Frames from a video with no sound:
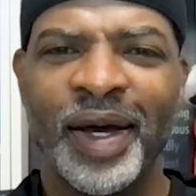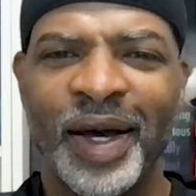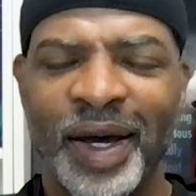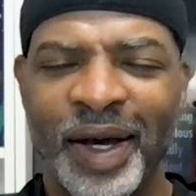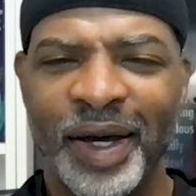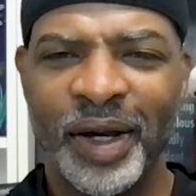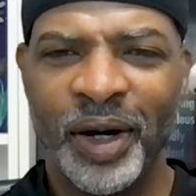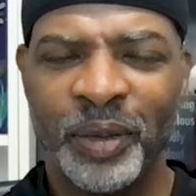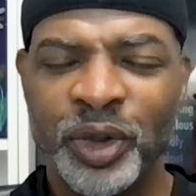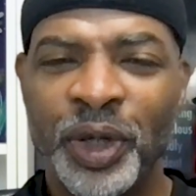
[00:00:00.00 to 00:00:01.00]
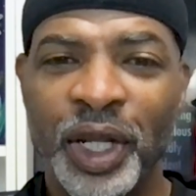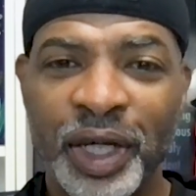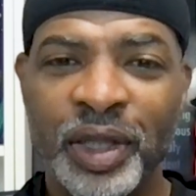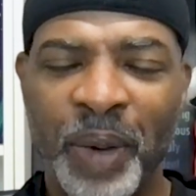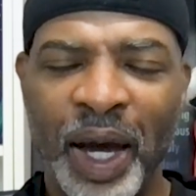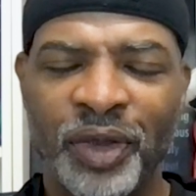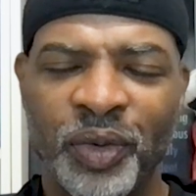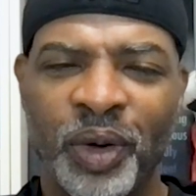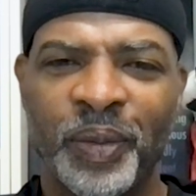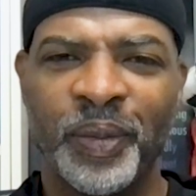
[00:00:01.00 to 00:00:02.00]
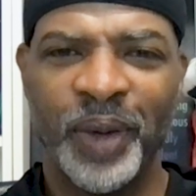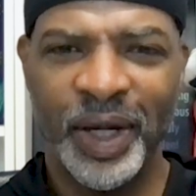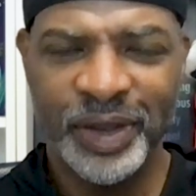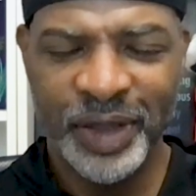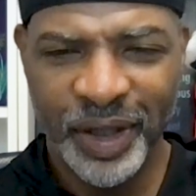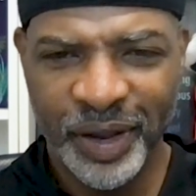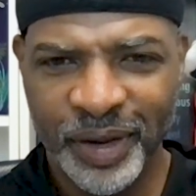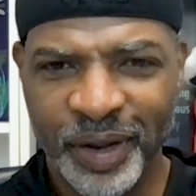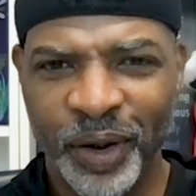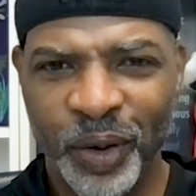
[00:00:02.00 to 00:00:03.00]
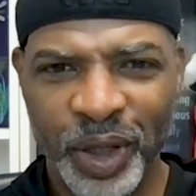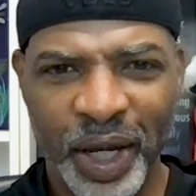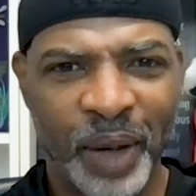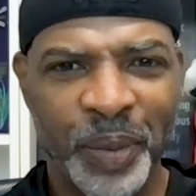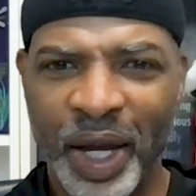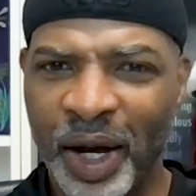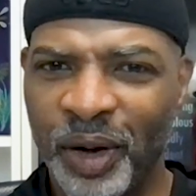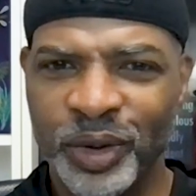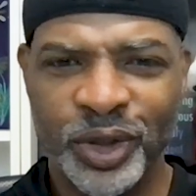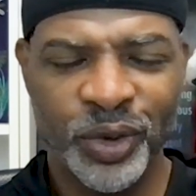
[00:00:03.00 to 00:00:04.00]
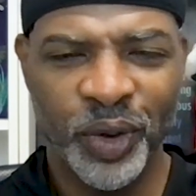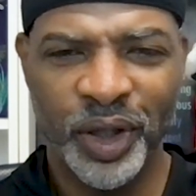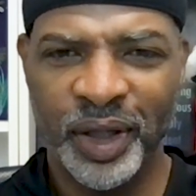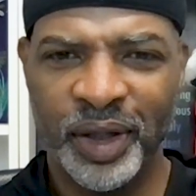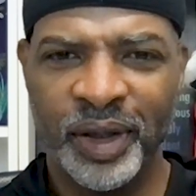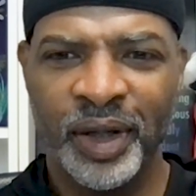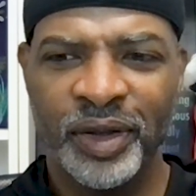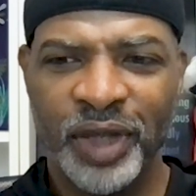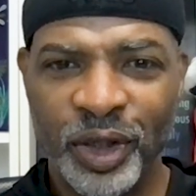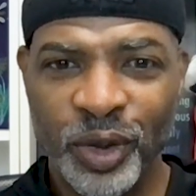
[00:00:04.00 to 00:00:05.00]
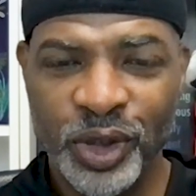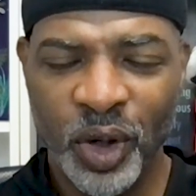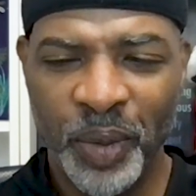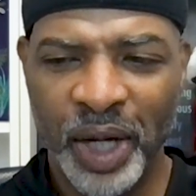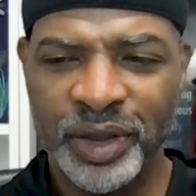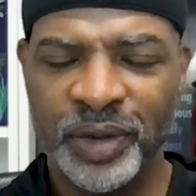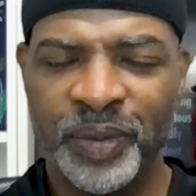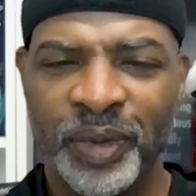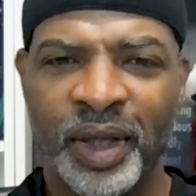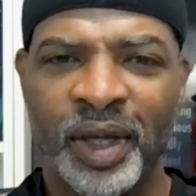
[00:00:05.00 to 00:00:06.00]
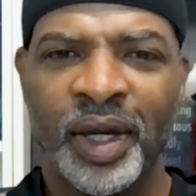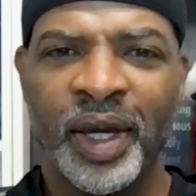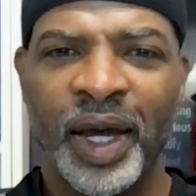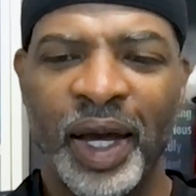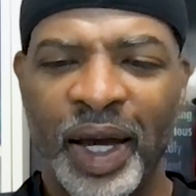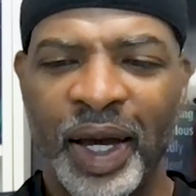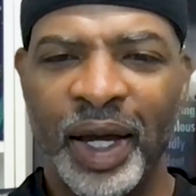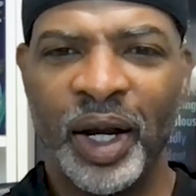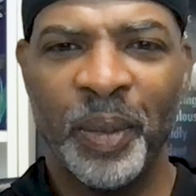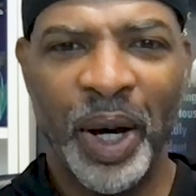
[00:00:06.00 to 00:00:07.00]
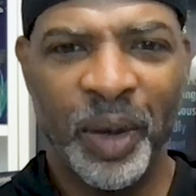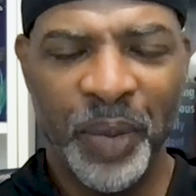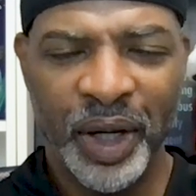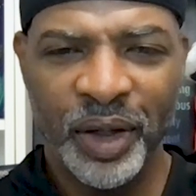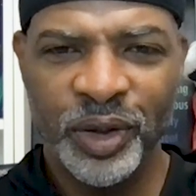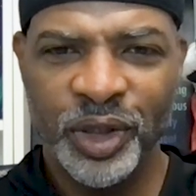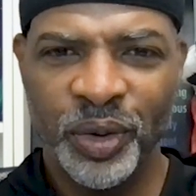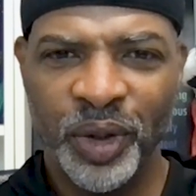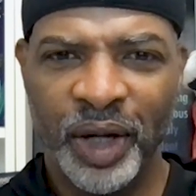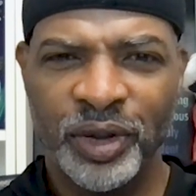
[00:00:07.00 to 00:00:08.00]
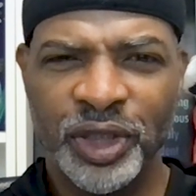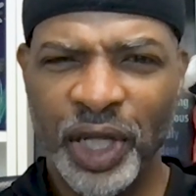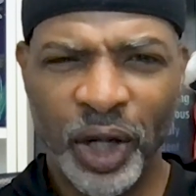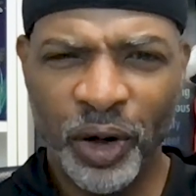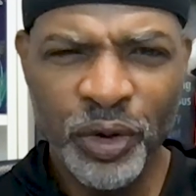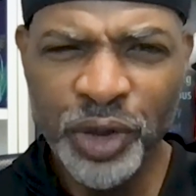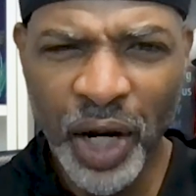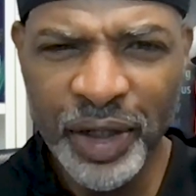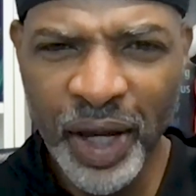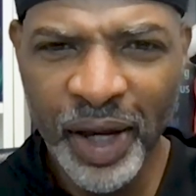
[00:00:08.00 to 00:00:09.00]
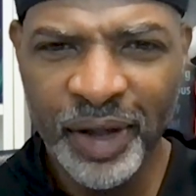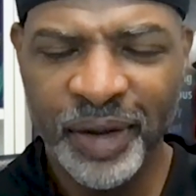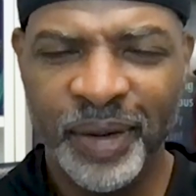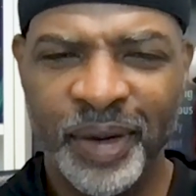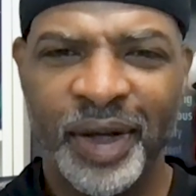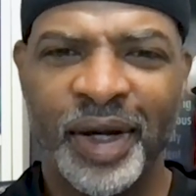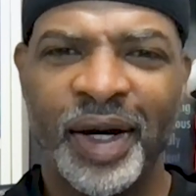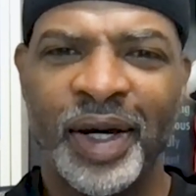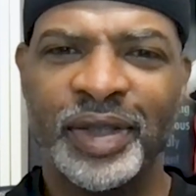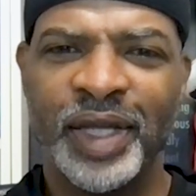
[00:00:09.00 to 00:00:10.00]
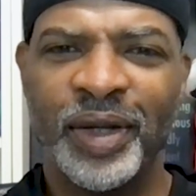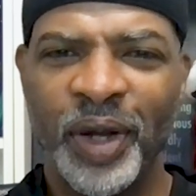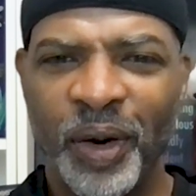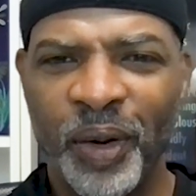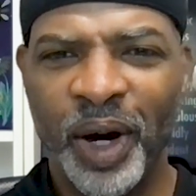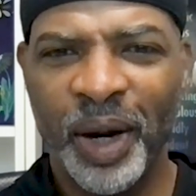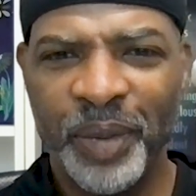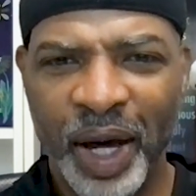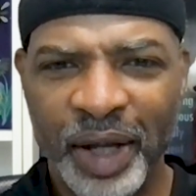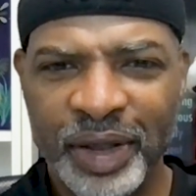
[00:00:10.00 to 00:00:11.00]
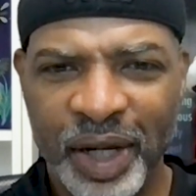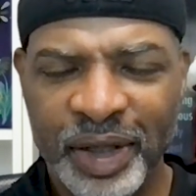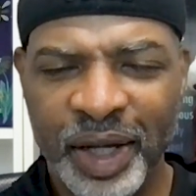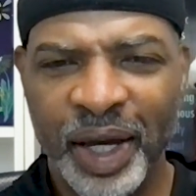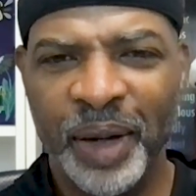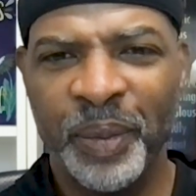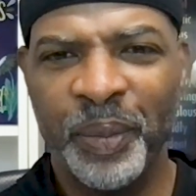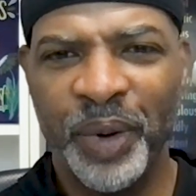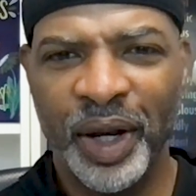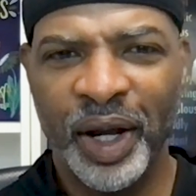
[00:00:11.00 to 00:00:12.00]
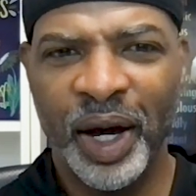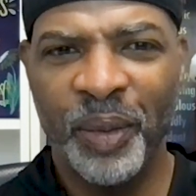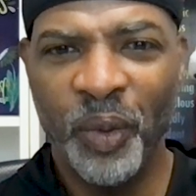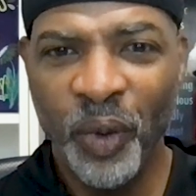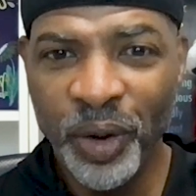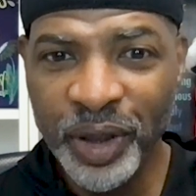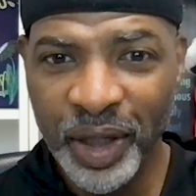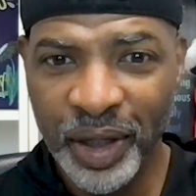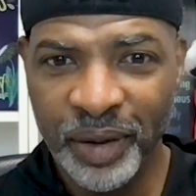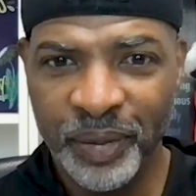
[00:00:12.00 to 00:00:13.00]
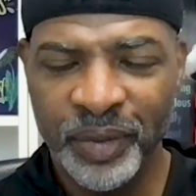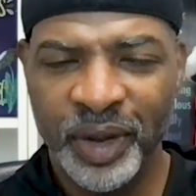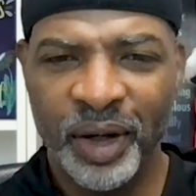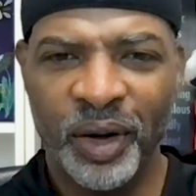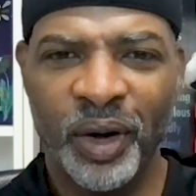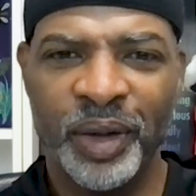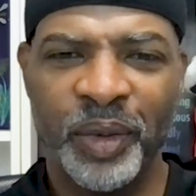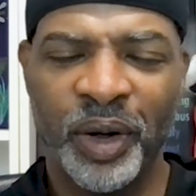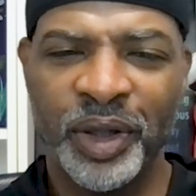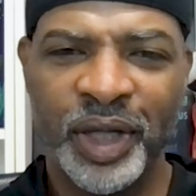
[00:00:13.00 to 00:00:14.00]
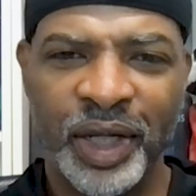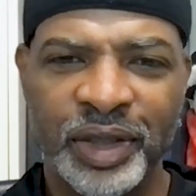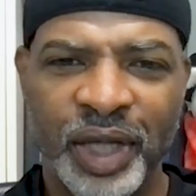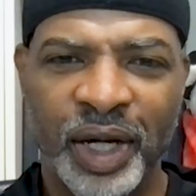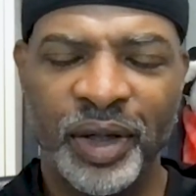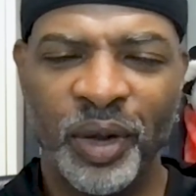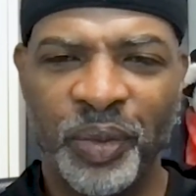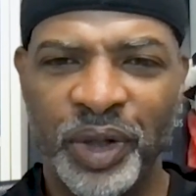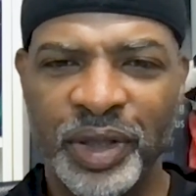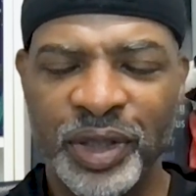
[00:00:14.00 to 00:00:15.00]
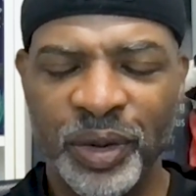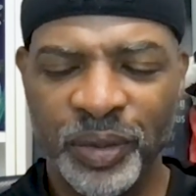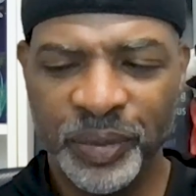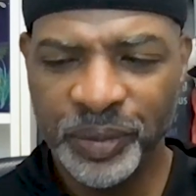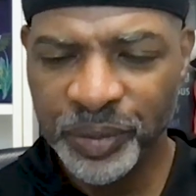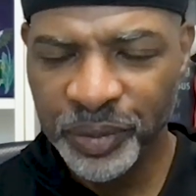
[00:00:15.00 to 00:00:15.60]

Uh, uh I'm trying to clean the bathroom." I said, "Okay, I'll be out shortly. Thank you so much." And about a minute or two later, she's like, Are you done yet? I said, No, I'm not done yet, but I'm working on, on getting done here pretty soon.